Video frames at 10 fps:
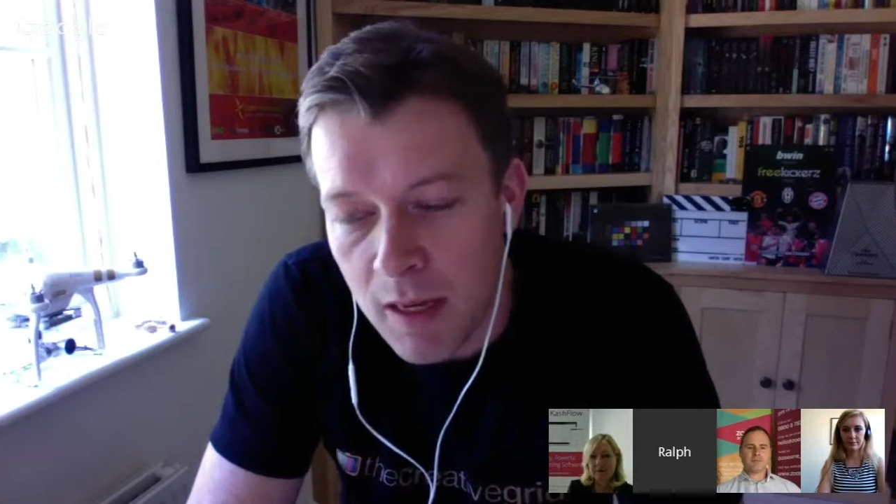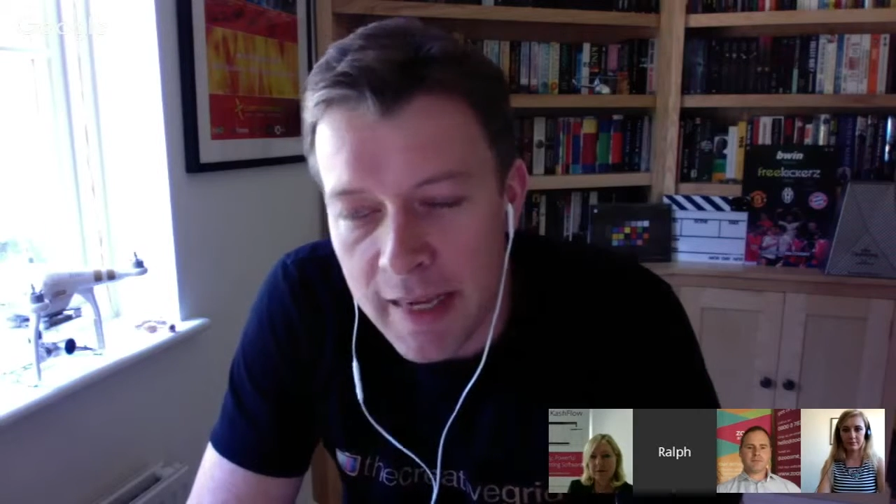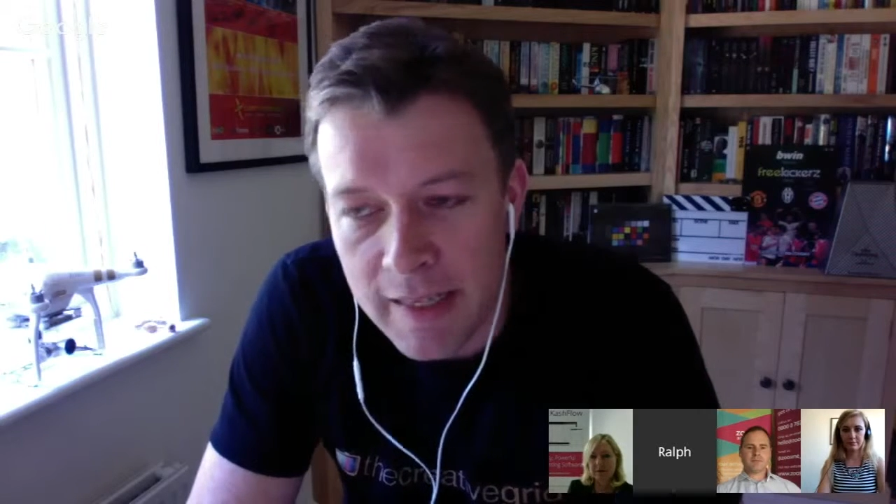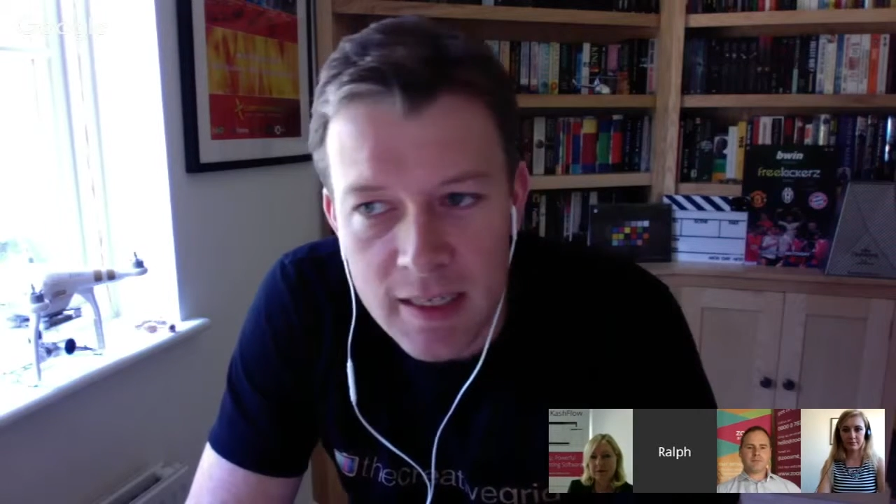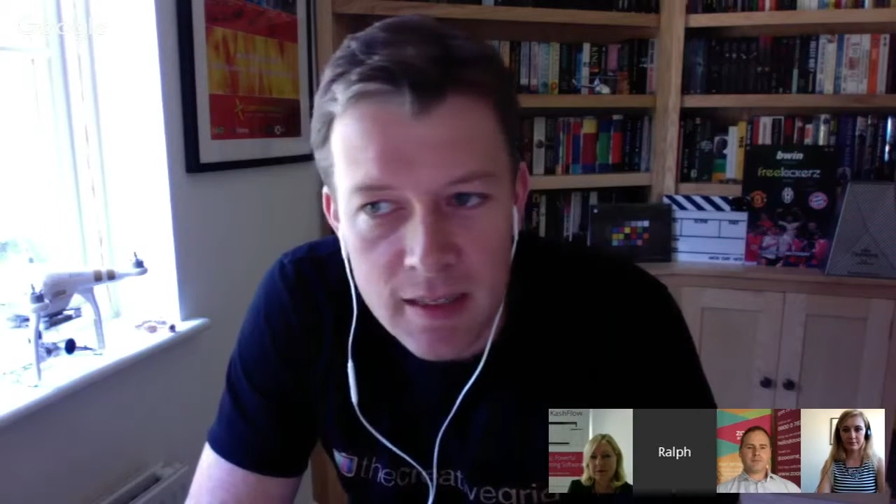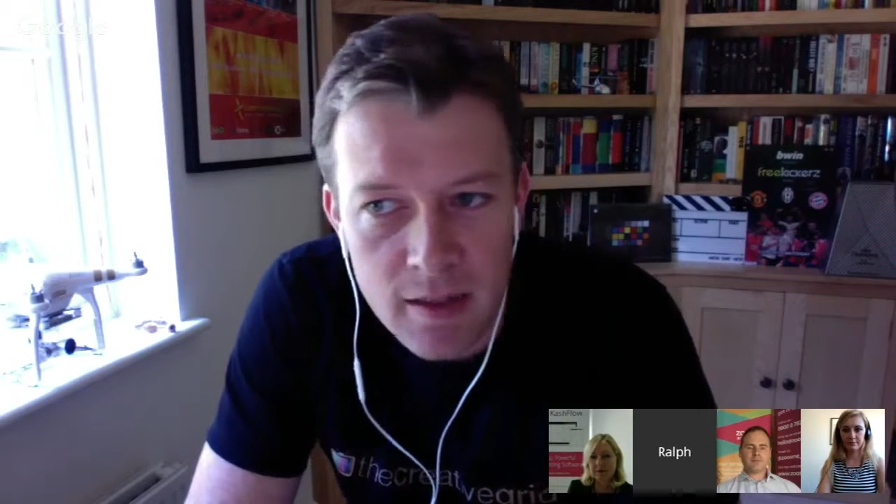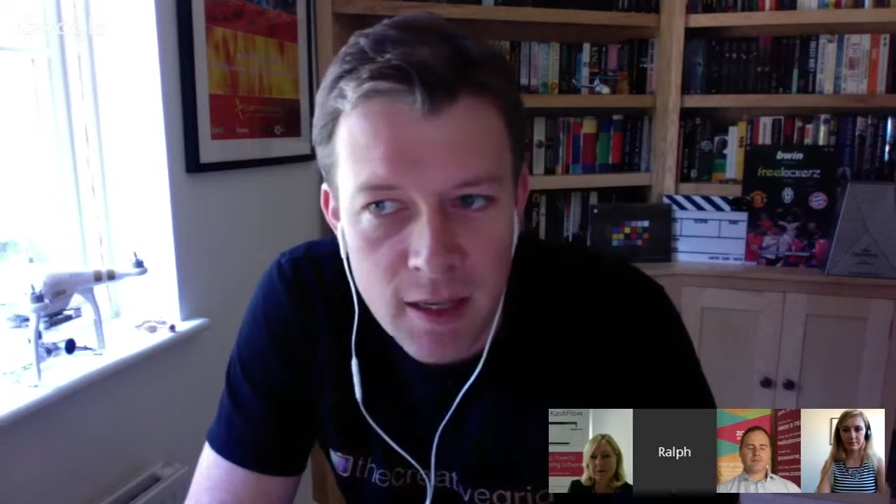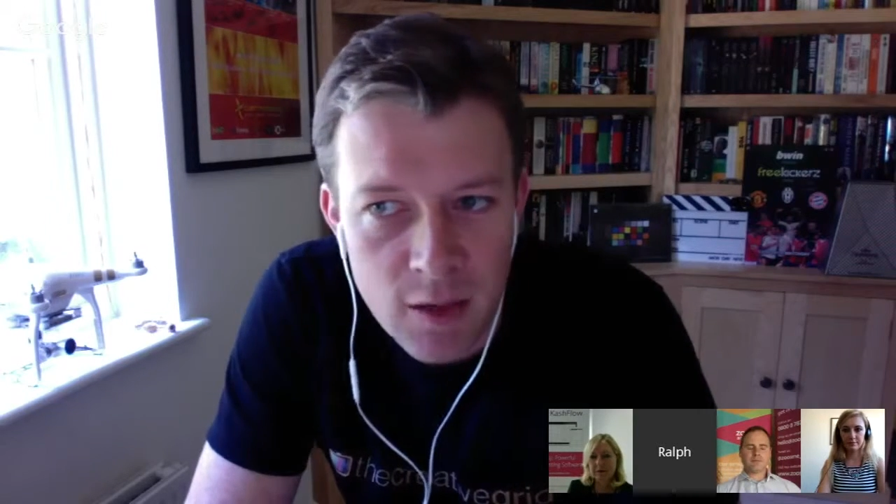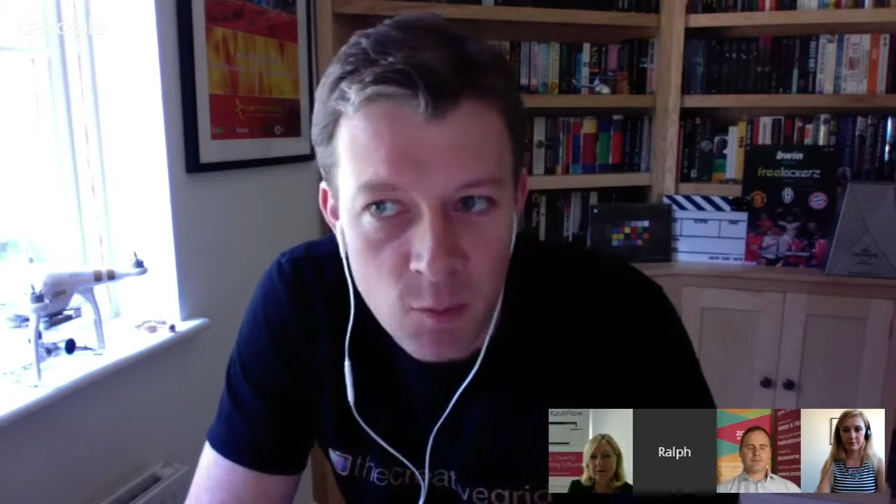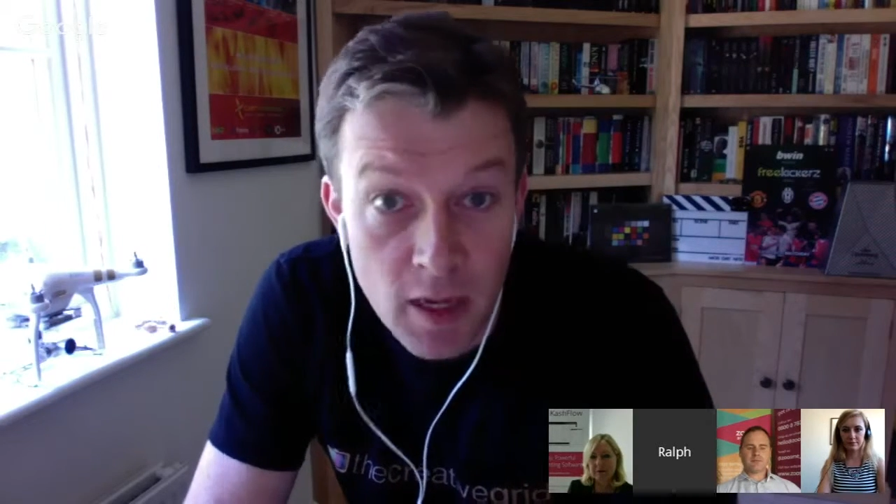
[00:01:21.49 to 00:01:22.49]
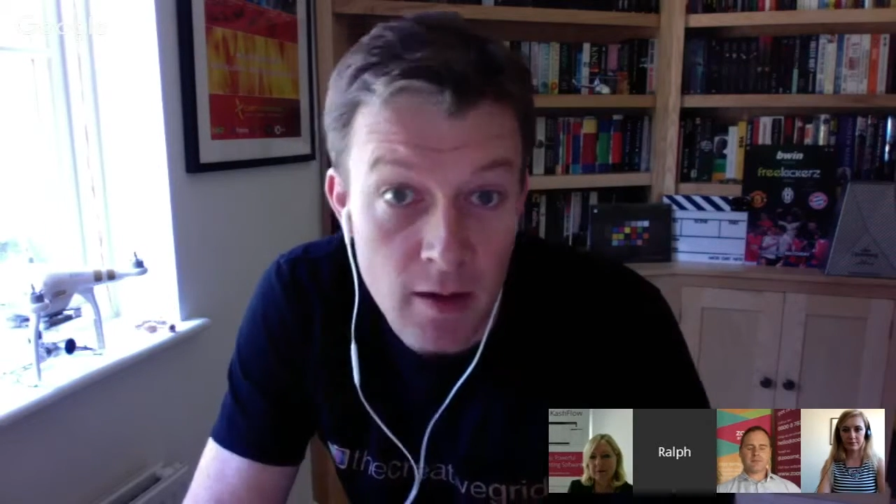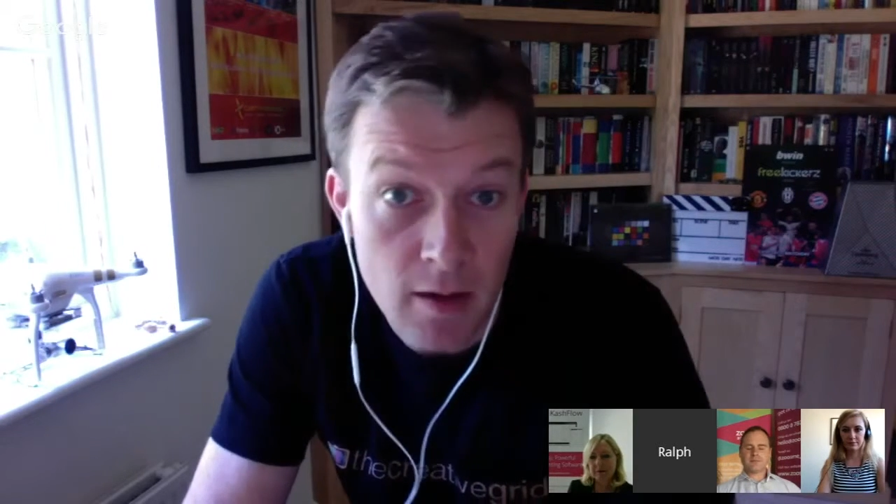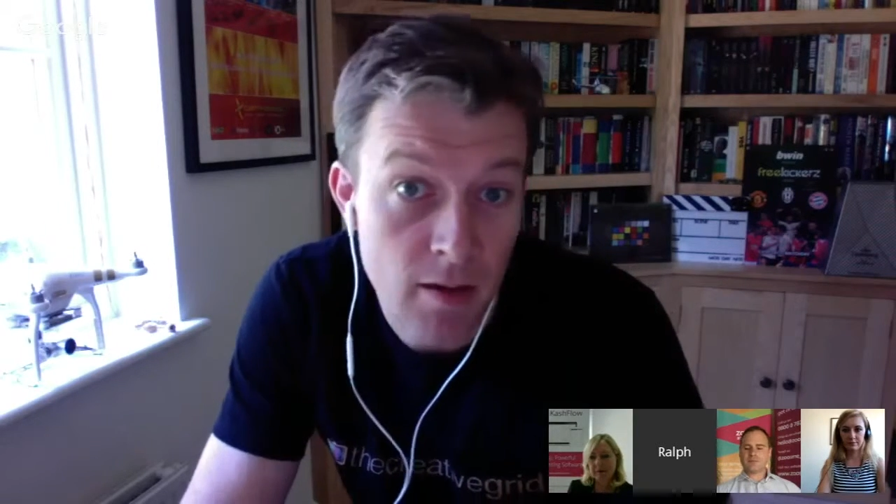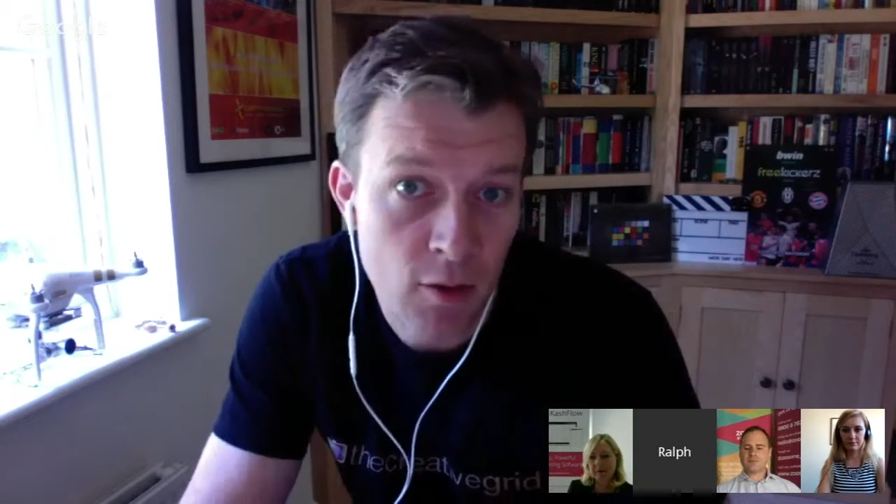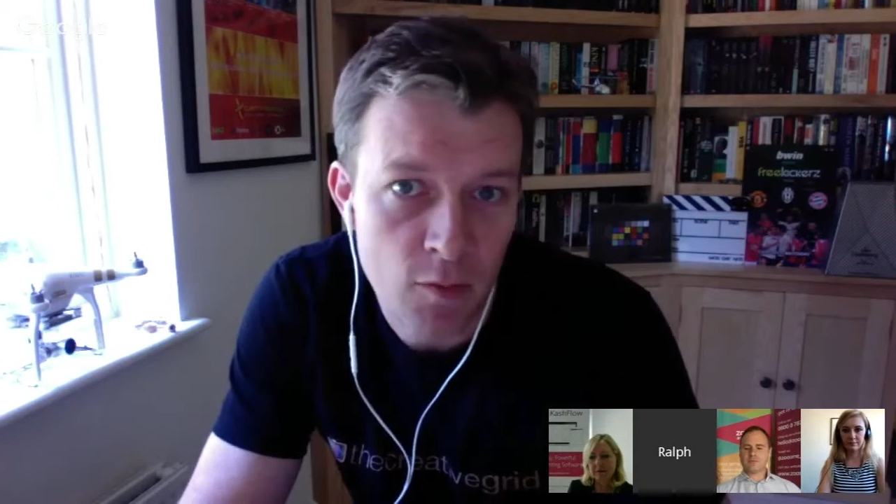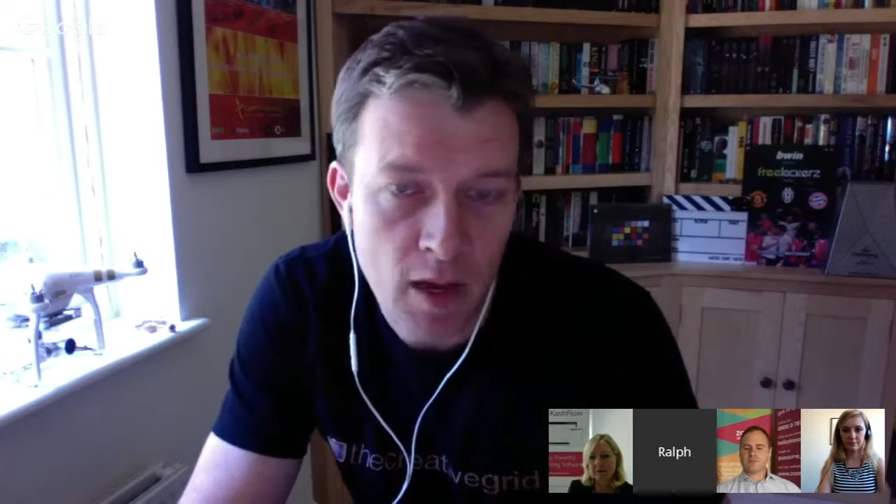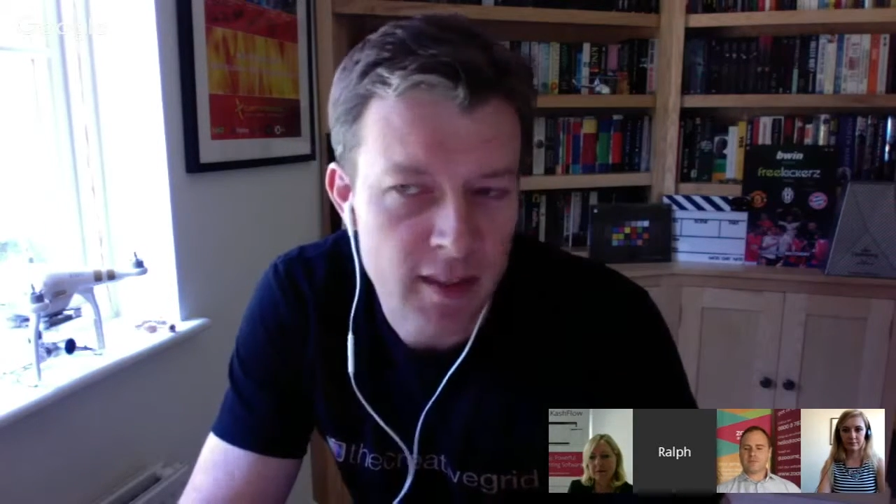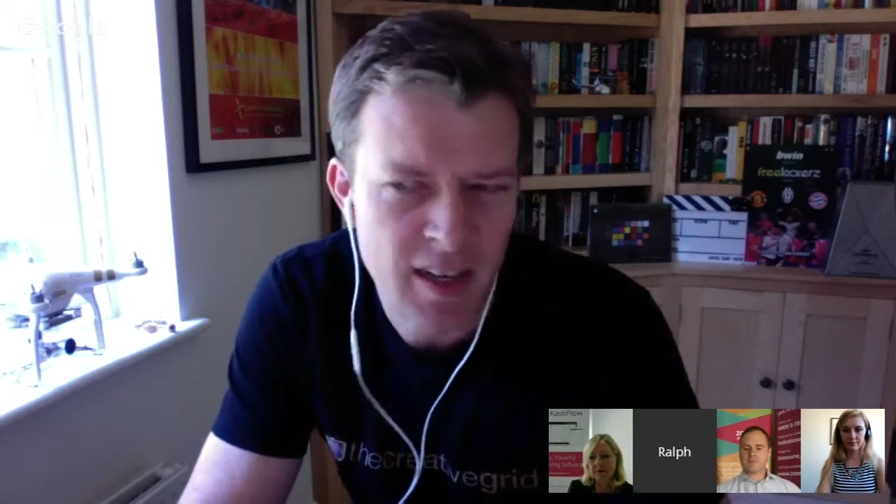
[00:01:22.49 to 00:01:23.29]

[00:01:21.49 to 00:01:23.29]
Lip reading: It didn't give me I didn't